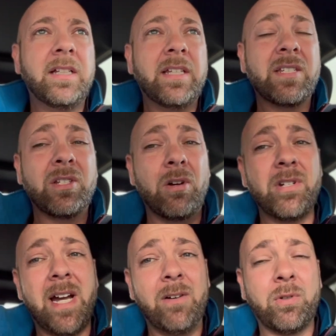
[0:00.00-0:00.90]
they slowed
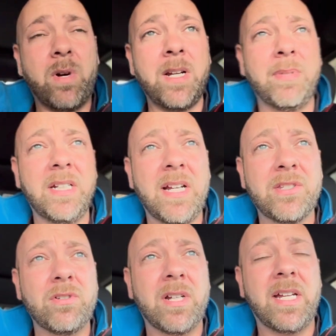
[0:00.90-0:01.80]
down quite a bit
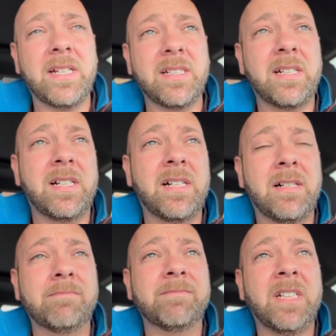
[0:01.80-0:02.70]
yesterday.
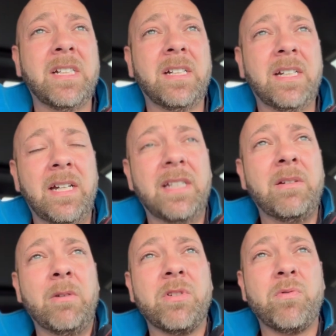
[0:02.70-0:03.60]
Um, it,
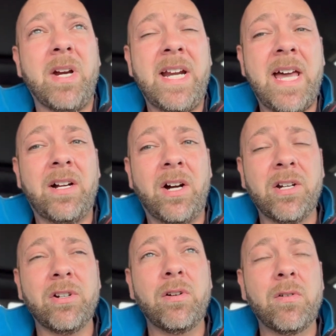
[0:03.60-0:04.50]
it, was right at
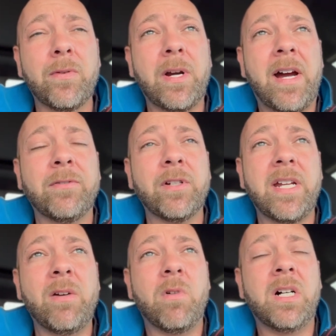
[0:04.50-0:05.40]
100 over after
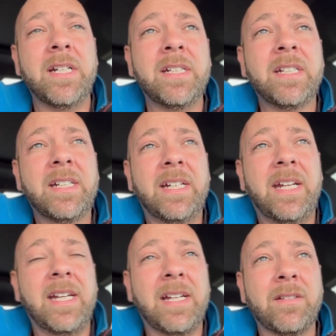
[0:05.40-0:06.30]
day one
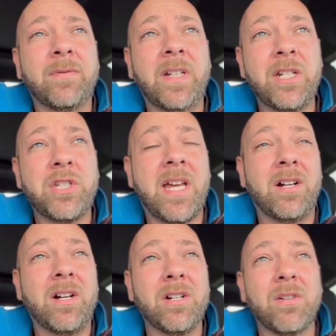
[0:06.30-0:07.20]
and finished at
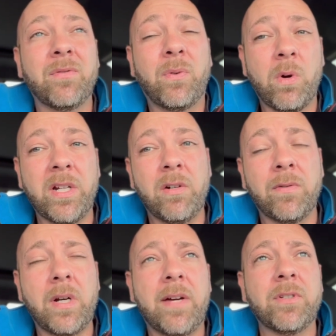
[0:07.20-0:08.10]
140
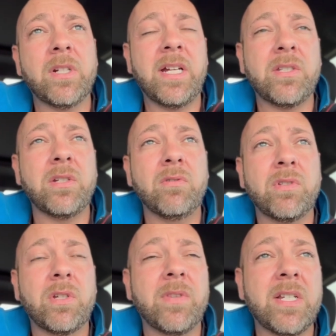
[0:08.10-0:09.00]
over after day two.
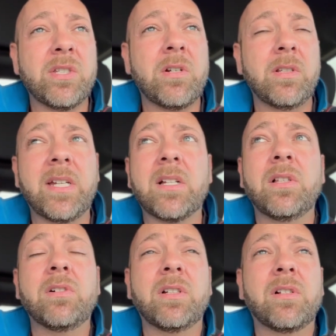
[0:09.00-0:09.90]
So they certainly
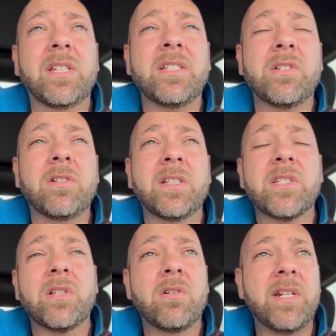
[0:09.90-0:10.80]
they certainly
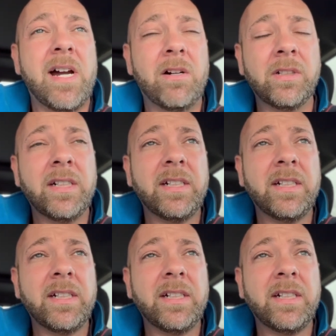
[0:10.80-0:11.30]
slowed down.